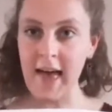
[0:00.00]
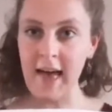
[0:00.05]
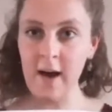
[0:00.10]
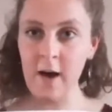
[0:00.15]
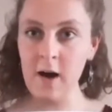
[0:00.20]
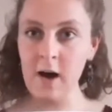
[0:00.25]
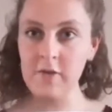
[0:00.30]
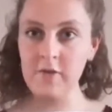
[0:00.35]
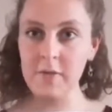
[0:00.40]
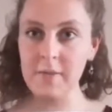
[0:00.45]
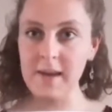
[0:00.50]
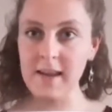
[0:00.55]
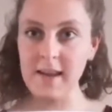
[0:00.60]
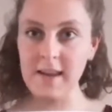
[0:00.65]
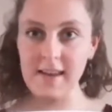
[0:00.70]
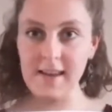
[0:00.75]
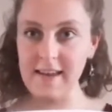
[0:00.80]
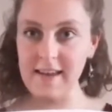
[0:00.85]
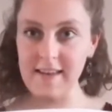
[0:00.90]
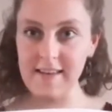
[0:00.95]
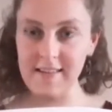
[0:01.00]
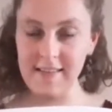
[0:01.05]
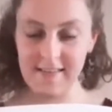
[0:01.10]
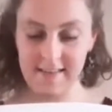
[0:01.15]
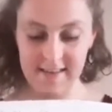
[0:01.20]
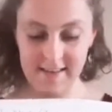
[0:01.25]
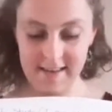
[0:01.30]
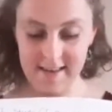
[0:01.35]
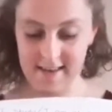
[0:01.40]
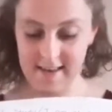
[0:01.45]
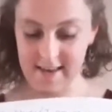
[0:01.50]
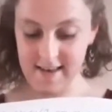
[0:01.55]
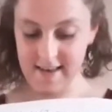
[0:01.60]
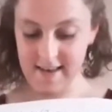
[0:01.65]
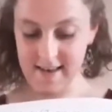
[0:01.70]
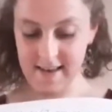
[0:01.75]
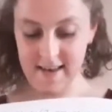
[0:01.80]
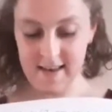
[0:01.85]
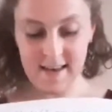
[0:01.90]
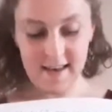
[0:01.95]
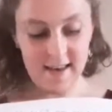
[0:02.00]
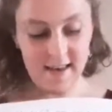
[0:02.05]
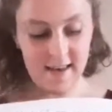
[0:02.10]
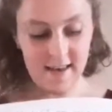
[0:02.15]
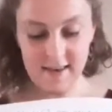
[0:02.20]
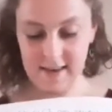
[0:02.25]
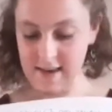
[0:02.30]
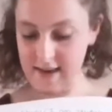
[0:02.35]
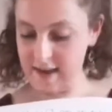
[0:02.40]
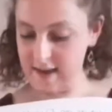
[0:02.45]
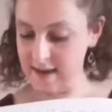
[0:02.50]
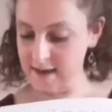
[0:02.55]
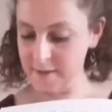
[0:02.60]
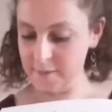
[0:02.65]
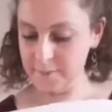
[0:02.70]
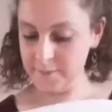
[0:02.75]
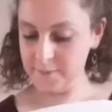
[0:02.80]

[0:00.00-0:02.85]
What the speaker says: however many years, year.